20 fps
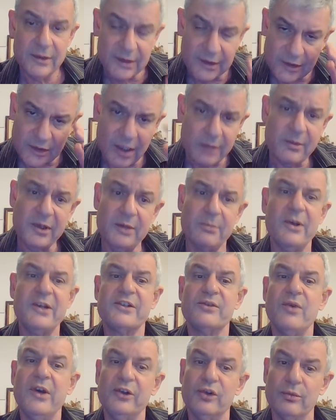Determine the
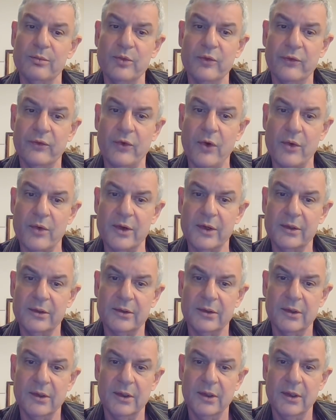best way to move forward.
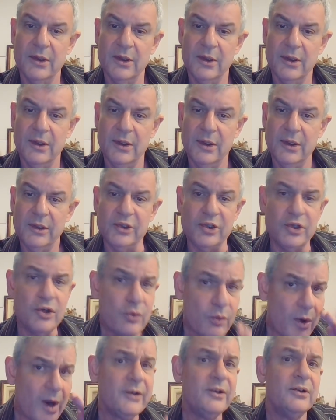Do
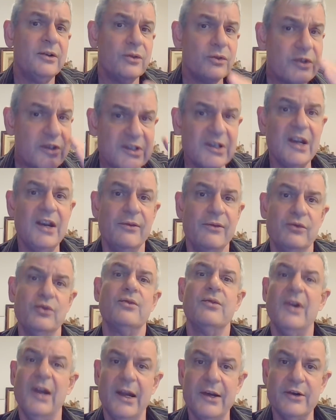you want to save
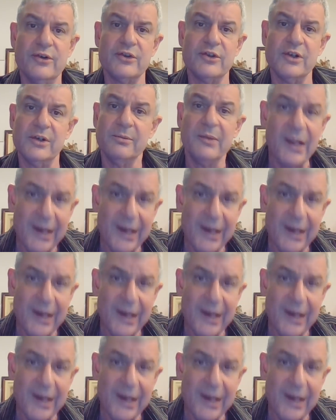your relationship?